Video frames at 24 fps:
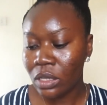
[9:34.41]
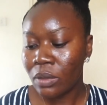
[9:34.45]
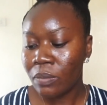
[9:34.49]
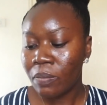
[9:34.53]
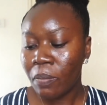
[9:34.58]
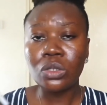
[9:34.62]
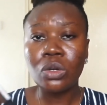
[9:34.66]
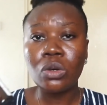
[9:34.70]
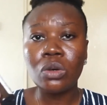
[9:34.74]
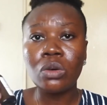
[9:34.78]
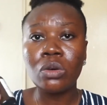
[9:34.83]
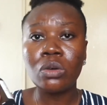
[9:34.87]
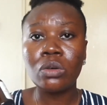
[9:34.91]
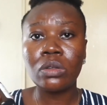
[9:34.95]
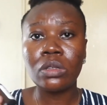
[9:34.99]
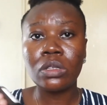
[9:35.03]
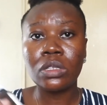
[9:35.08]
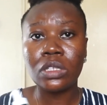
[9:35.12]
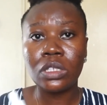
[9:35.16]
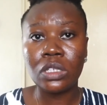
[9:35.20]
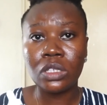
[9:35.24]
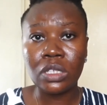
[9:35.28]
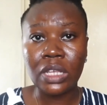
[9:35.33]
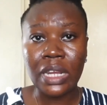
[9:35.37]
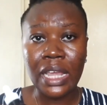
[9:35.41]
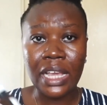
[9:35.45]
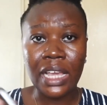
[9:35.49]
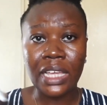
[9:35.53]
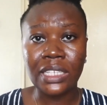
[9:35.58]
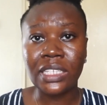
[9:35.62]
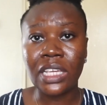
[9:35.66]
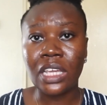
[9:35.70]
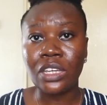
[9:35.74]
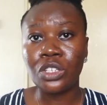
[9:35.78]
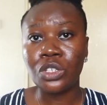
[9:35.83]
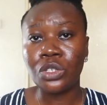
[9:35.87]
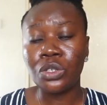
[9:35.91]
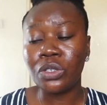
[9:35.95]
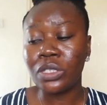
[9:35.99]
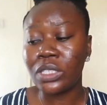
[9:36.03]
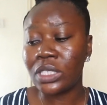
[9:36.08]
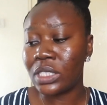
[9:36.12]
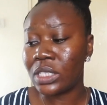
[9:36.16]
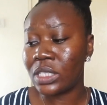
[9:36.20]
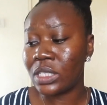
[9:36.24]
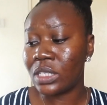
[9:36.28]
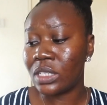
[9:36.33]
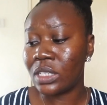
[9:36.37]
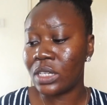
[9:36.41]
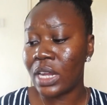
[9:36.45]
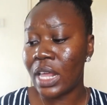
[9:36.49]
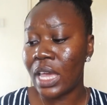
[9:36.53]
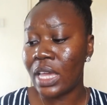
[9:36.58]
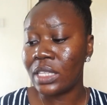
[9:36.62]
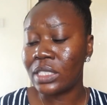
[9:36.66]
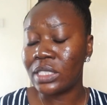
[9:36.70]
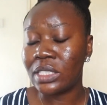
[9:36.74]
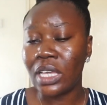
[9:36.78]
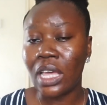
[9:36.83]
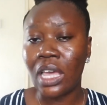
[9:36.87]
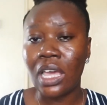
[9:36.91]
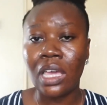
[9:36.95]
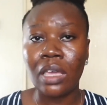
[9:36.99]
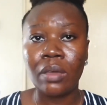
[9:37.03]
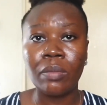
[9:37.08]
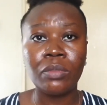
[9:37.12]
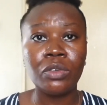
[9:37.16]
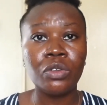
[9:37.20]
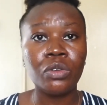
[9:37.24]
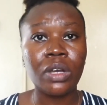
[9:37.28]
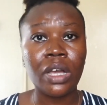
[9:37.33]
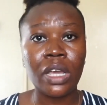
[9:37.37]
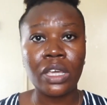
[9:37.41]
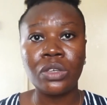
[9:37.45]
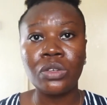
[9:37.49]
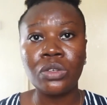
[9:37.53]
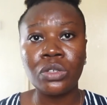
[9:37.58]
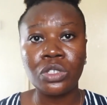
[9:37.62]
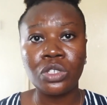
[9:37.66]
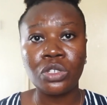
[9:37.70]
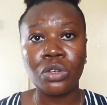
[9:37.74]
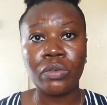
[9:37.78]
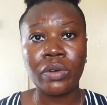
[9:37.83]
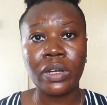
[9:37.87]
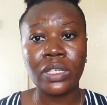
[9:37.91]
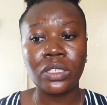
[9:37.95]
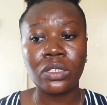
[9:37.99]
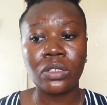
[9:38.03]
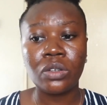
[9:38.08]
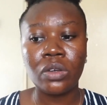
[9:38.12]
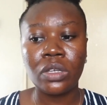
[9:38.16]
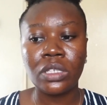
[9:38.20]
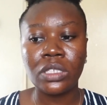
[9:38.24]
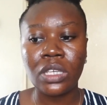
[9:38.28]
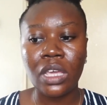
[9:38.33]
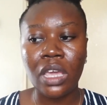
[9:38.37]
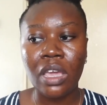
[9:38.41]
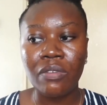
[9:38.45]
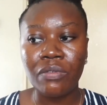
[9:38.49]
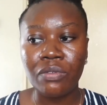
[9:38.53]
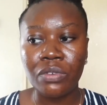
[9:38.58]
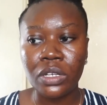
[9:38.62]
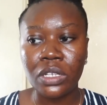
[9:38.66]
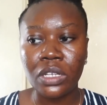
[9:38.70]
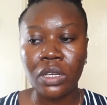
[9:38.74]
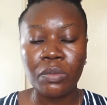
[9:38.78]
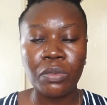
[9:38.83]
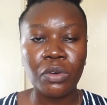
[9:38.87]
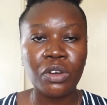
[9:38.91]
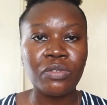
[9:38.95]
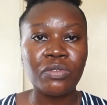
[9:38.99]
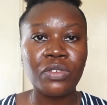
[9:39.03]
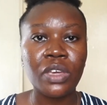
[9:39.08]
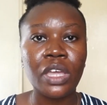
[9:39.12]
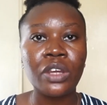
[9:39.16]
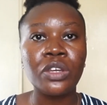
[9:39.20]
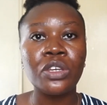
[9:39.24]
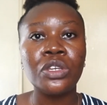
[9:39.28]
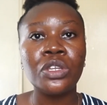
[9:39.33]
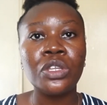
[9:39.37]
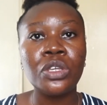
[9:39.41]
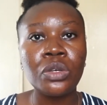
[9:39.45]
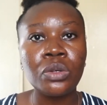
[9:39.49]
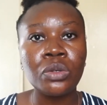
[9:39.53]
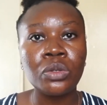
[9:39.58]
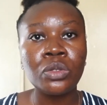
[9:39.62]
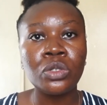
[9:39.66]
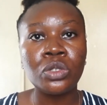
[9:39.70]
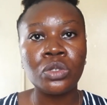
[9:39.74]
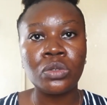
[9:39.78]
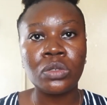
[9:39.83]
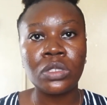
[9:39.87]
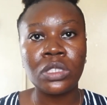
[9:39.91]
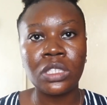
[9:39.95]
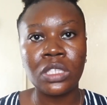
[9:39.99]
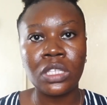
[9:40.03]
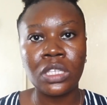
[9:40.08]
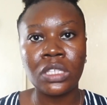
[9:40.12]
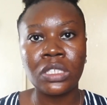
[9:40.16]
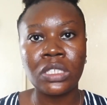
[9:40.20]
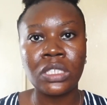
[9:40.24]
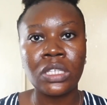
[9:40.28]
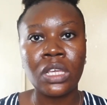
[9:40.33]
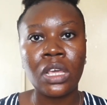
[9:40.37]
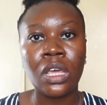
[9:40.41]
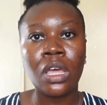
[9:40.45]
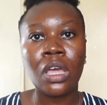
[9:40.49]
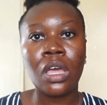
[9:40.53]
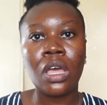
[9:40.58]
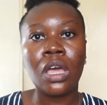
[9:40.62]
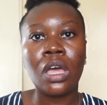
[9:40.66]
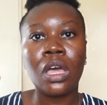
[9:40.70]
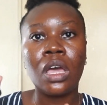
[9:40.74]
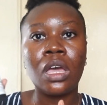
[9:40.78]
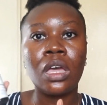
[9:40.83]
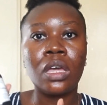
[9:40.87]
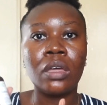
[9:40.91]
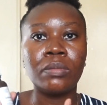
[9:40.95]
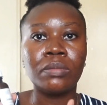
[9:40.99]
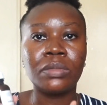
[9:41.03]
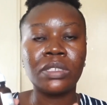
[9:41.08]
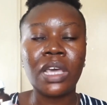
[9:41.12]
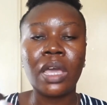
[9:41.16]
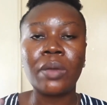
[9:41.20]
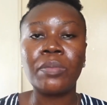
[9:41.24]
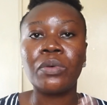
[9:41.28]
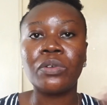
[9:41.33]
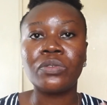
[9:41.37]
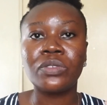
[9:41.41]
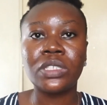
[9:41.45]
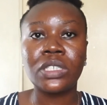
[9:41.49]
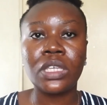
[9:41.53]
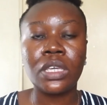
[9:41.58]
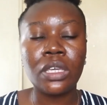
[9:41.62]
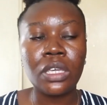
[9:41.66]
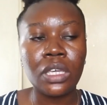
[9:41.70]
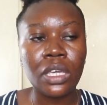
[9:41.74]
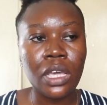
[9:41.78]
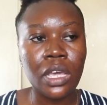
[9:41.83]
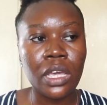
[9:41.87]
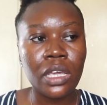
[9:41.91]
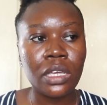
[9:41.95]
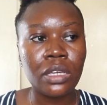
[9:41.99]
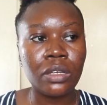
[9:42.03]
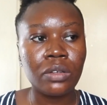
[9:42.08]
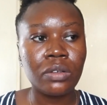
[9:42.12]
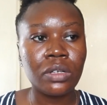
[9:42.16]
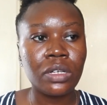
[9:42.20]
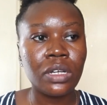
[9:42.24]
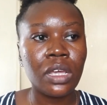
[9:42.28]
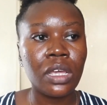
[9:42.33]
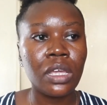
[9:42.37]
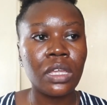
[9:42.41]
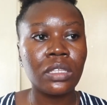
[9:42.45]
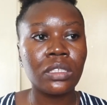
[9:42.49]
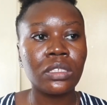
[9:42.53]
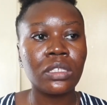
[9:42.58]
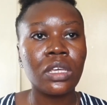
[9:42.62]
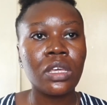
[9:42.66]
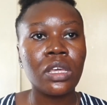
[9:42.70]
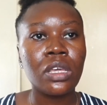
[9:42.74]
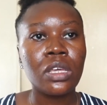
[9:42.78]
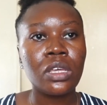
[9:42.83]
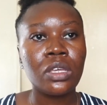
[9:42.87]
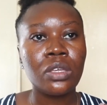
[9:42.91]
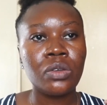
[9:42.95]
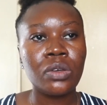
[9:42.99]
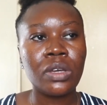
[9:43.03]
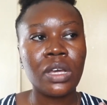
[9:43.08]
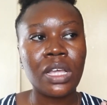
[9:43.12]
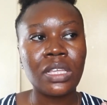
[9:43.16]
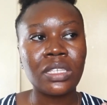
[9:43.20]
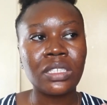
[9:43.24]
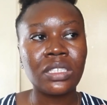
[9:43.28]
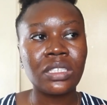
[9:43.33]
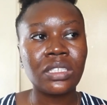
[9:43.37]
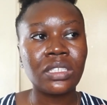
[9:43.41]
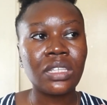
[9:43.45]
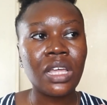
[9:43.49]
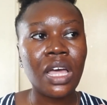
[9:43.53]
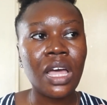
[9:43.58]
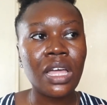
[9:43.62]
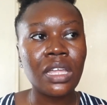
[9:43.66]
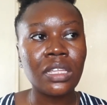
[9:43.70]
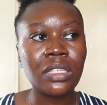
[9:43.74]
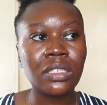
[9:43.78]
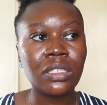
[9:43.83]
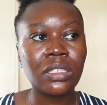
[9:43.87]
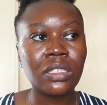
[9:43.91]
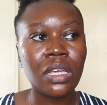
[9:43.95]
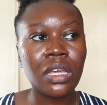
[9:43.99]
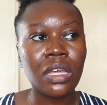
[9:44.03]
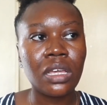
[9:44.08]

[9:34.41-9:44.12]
So like I said, you use this in the nighttime. You can use your retinoids every day, but if you are new to this type of skincare ingredient, you can start